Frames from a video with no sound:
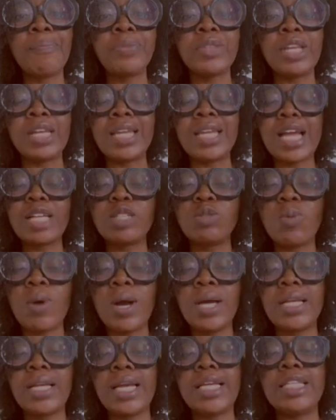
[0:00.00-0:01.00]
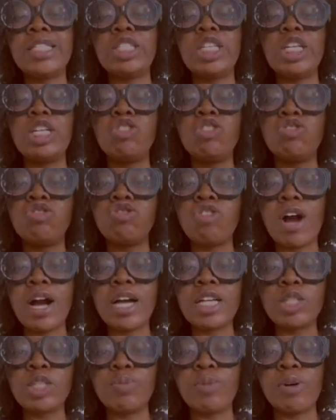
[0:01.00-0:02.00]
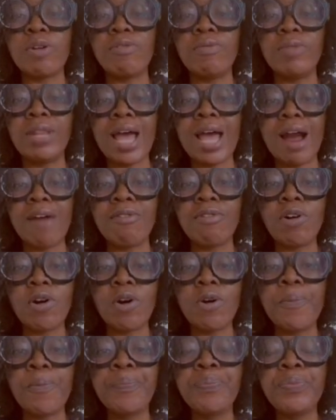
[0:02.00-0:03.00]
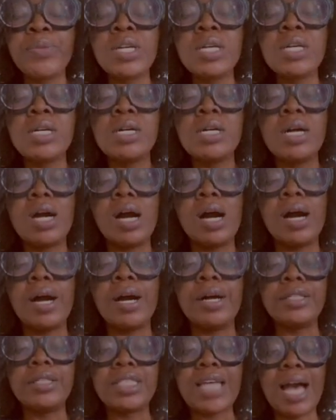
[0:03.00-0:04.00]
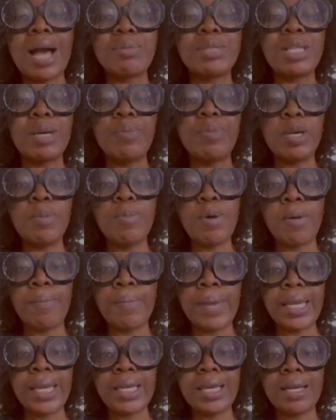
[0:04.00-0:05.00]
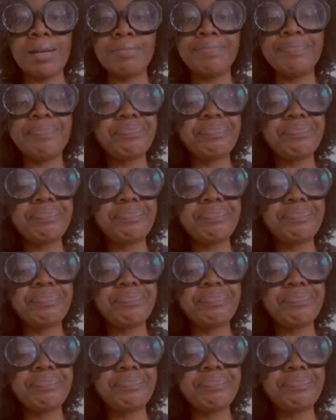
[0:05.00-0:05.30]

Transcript: The next one is these shrugs, bolero tops that people are making.